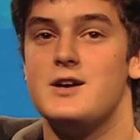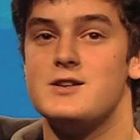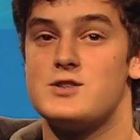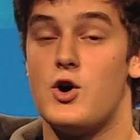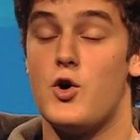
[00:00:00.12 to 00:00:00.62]

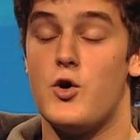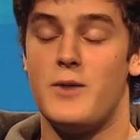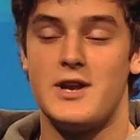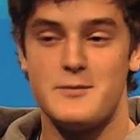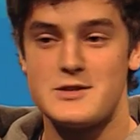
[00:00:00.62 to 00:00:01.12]
So
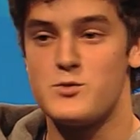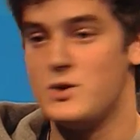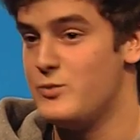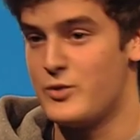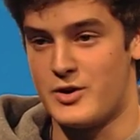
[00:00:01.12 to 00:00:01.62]
my name is
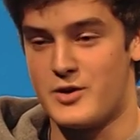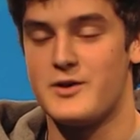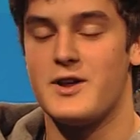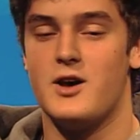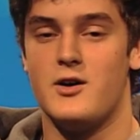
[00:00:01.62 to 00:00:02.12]
William
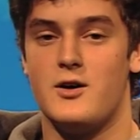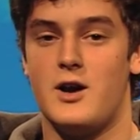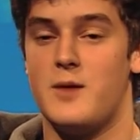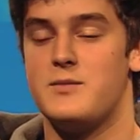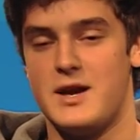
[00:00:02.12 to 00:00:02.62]
Bernard.
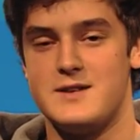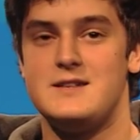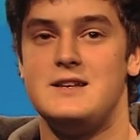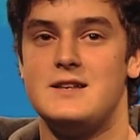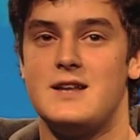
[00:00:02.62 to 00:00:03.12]
I'm
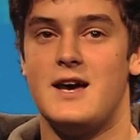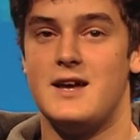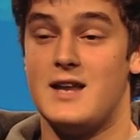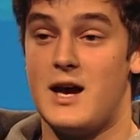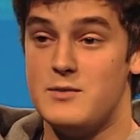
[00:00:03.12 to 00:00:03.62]
19
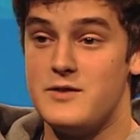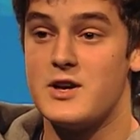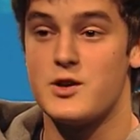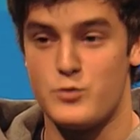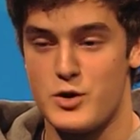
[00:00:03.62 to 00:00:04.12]
and I'm
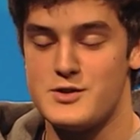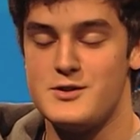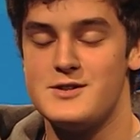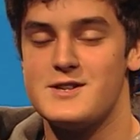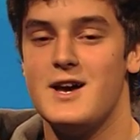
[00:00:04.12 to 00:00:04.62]
living in
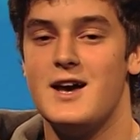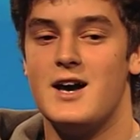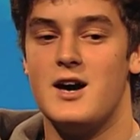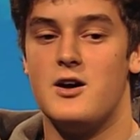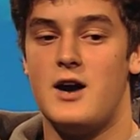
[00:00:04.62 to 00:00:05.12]
Brussels.
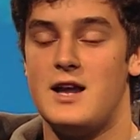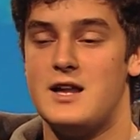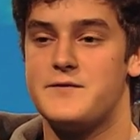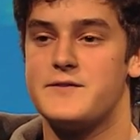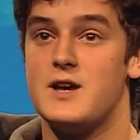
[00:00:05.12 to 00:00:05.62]
I
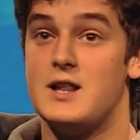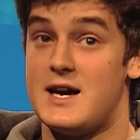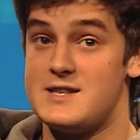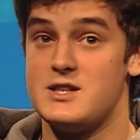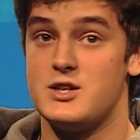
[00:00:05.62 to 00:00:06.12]
left
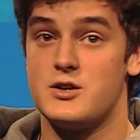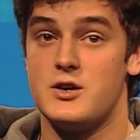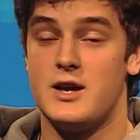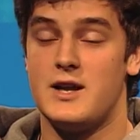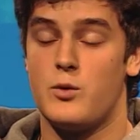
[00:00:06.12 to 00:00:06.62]
last year
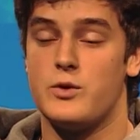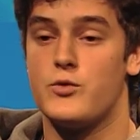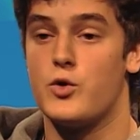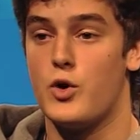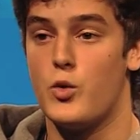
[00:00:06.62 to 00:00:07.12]
and I went
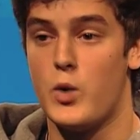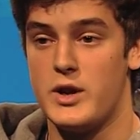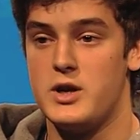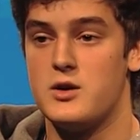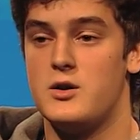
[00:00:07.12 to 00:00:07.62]
for 1
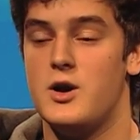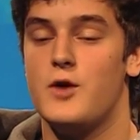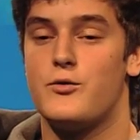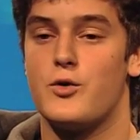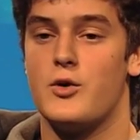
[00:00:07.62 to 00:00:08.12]
year
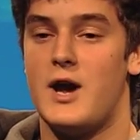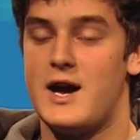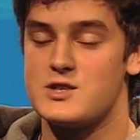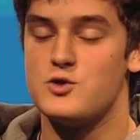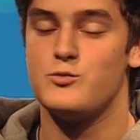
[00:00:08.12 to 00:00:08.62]
for a
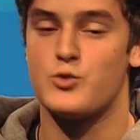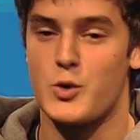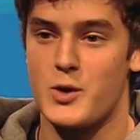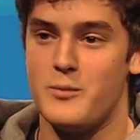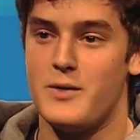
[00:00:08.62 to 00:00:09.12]
high school
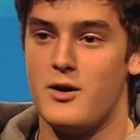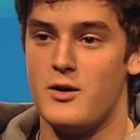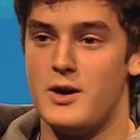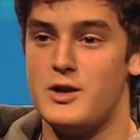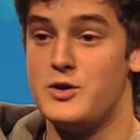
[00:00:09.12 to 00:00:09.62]
program
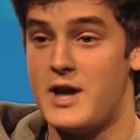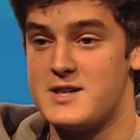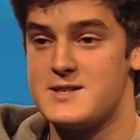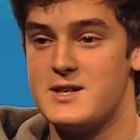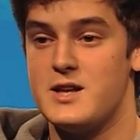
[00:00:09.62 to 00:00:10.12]
in the United
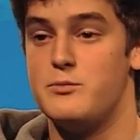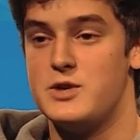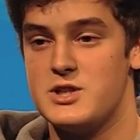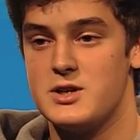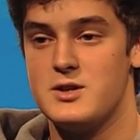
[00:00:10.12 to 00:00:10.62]
States in
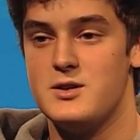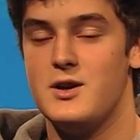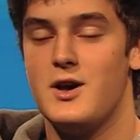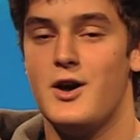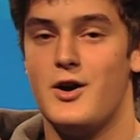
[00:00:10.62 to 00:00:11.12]
Michigan,
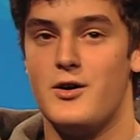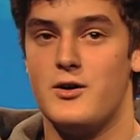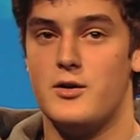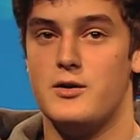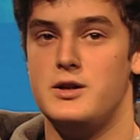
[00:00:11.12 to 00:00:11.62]

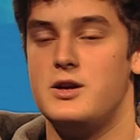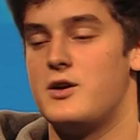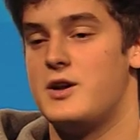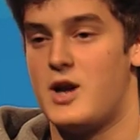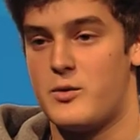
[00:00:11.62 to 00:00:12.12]
near
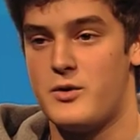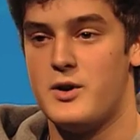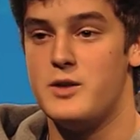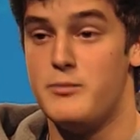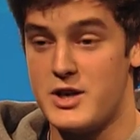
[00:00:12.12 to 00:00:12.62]
Ann Arbor
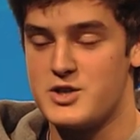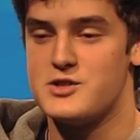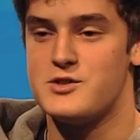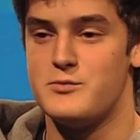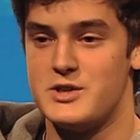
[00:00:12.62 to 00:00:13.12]
in
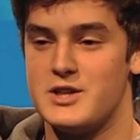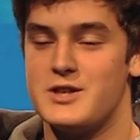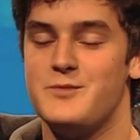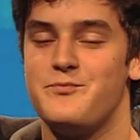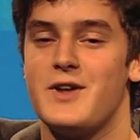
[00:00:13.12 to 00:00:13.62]
Manchester,
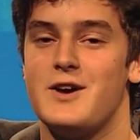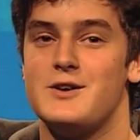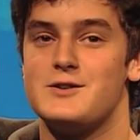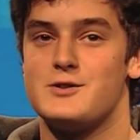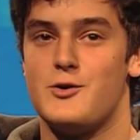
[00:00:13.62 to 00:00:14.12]
Michigan.
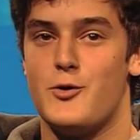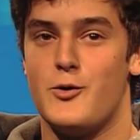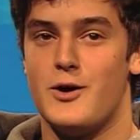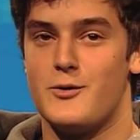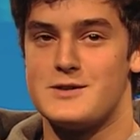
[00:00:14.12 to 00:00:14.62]

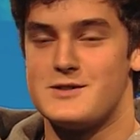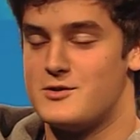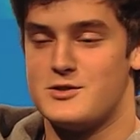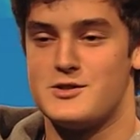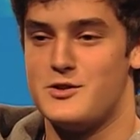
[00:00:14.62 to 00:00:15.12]
So it was
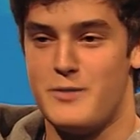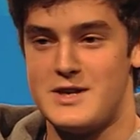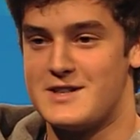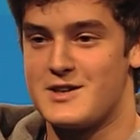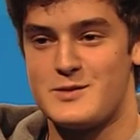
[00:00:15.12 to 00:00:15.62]
just an
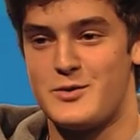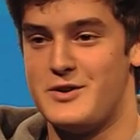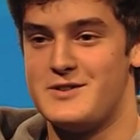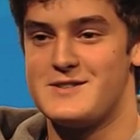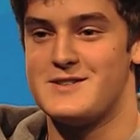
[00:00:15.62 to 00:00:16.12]
amazing
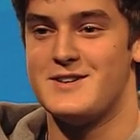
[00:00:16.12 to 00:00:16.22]
experience.